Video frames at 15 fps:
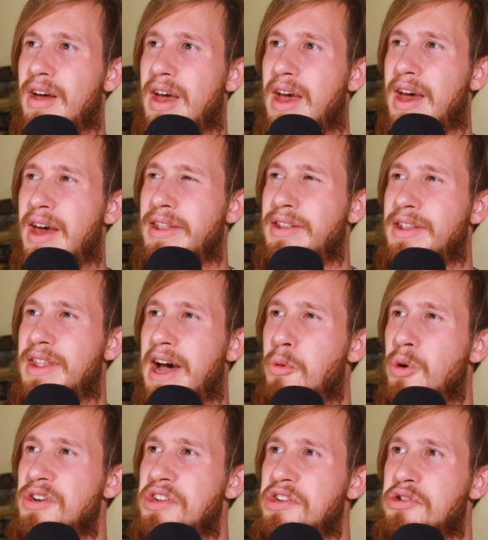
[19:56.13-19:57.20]
And I
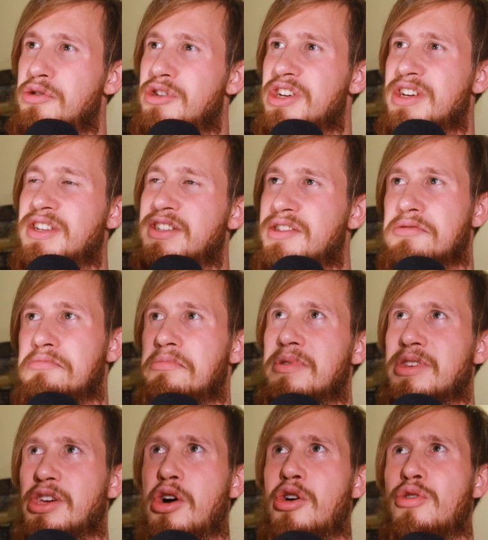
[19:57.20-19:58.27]
wanted to just
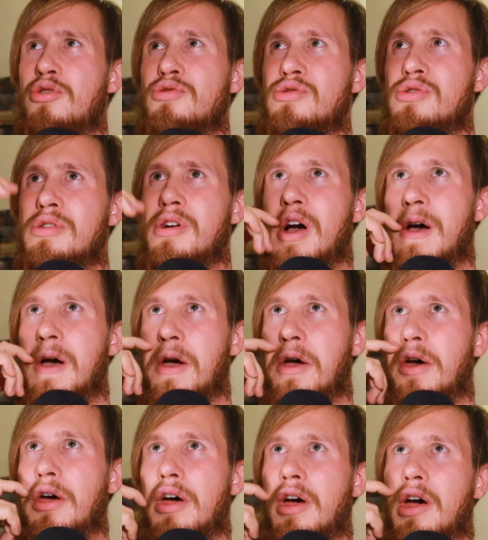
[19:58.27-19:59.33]
go
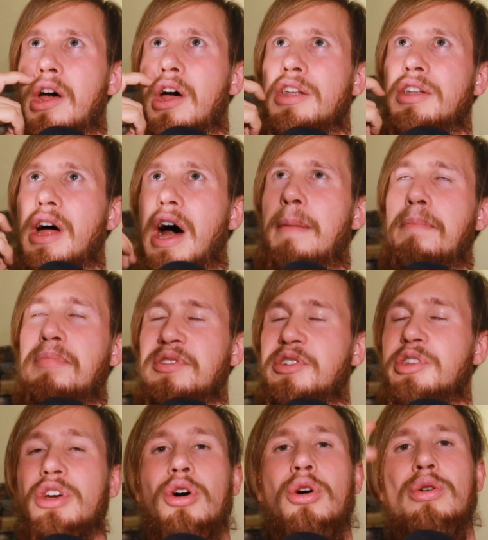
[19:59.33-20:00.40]
up the
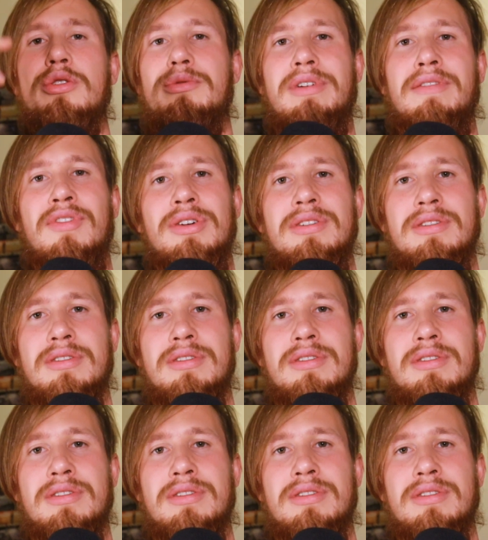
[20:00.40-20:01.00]
old riverbed,